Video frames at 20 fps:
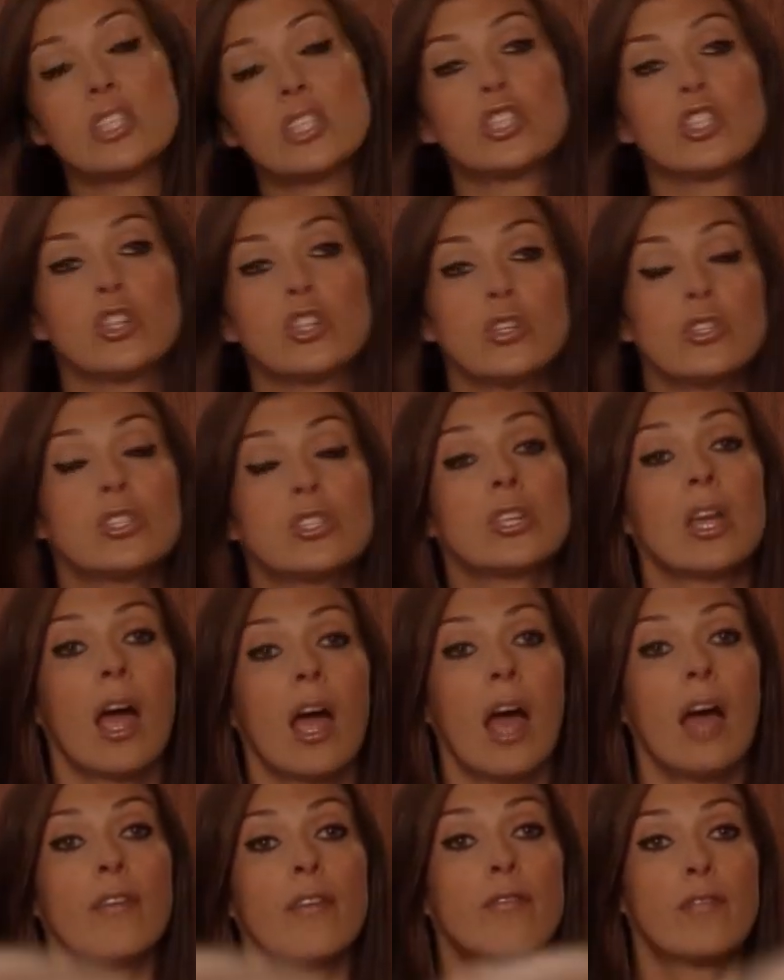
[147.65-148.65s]
is just
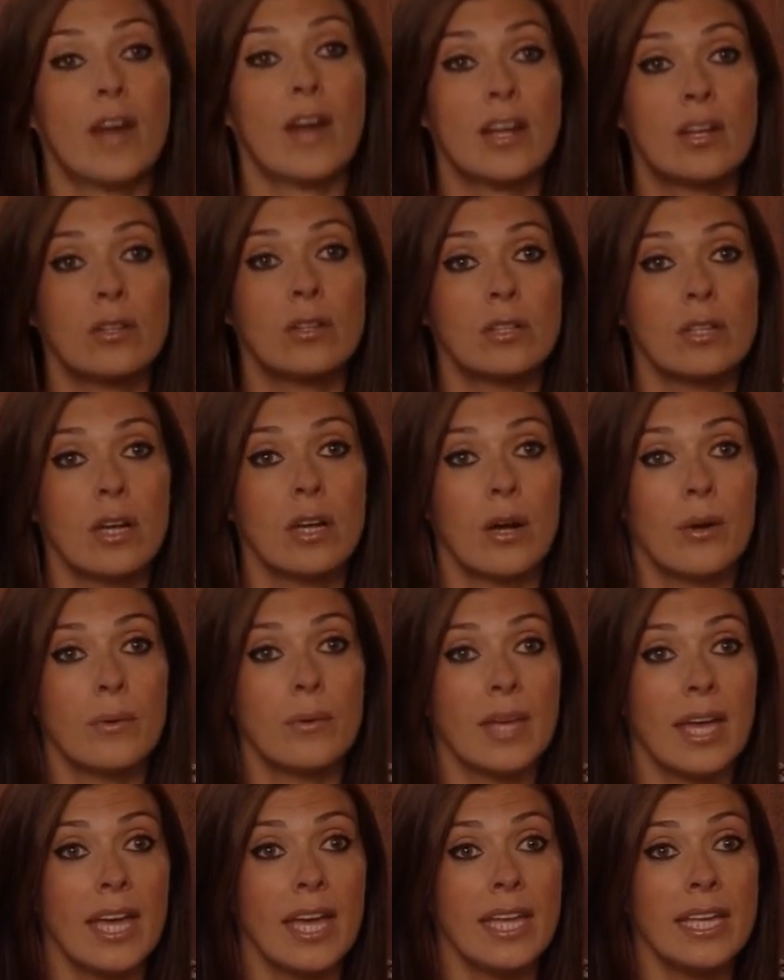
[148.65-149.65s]
a freckle,
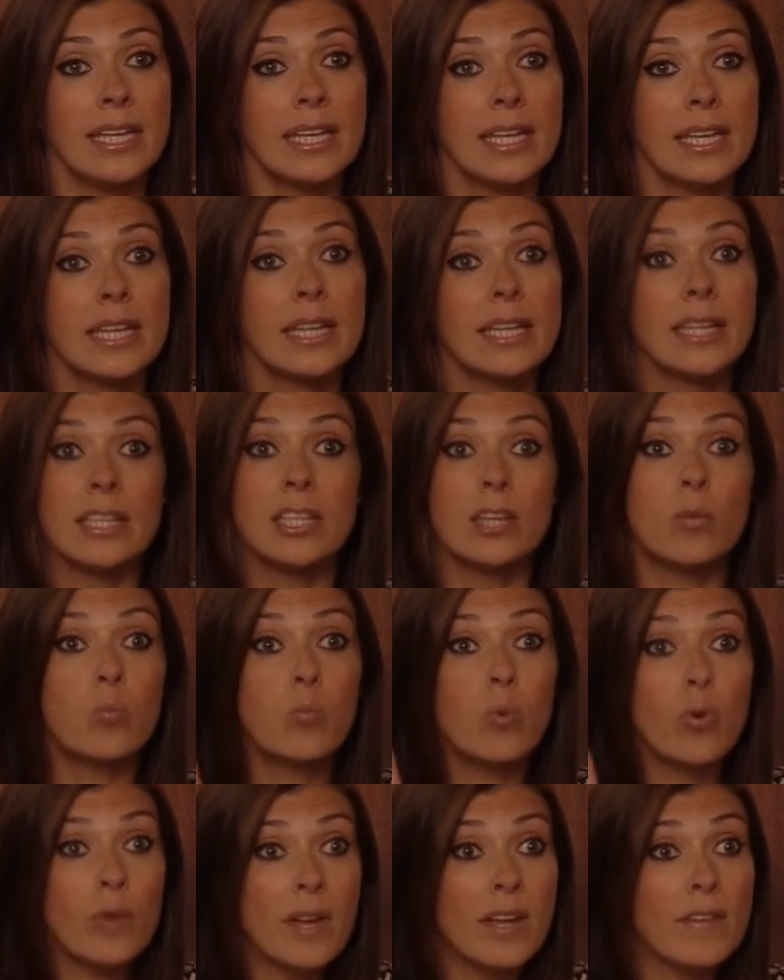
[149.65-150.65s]
OK? You're
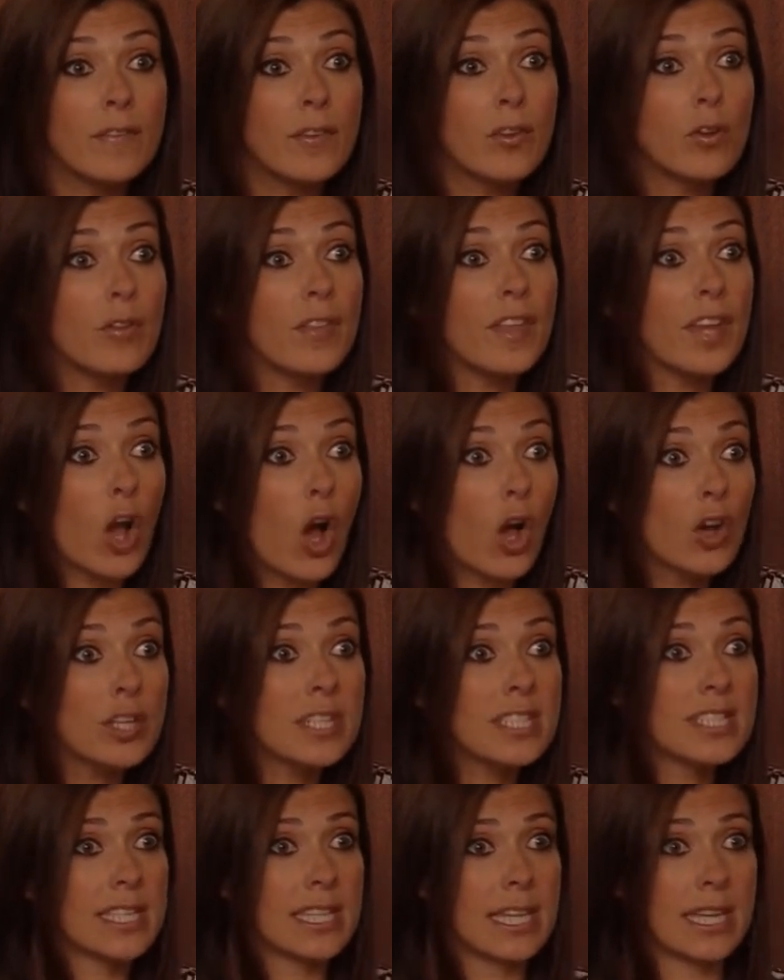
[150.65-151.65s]
worrying for nothing,
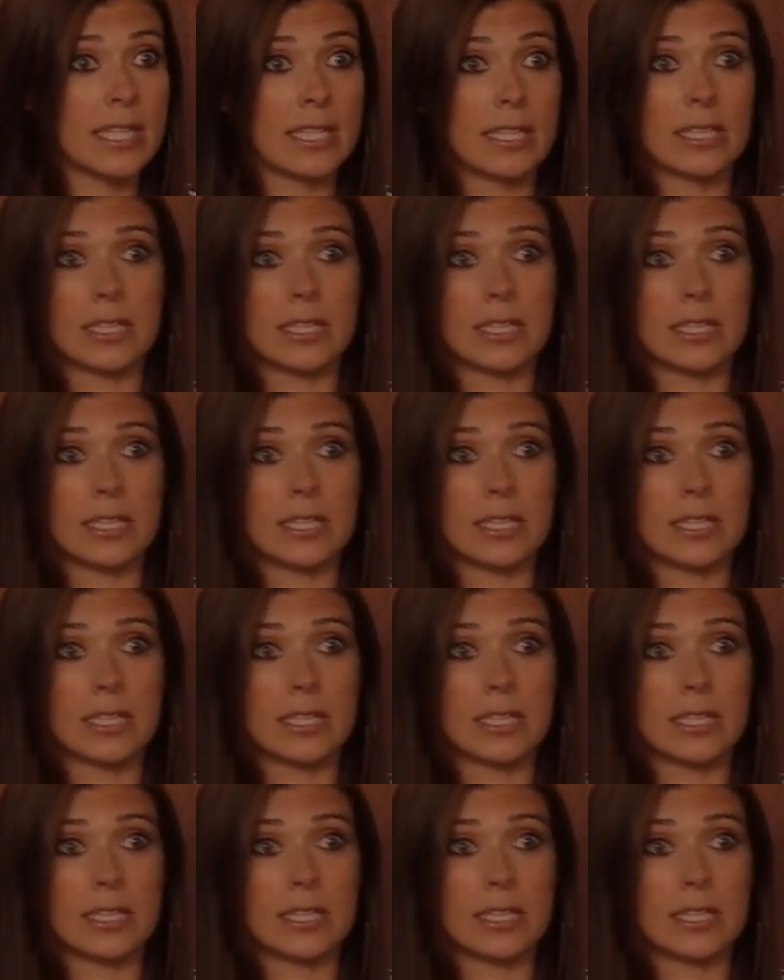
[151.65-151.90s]
honestly.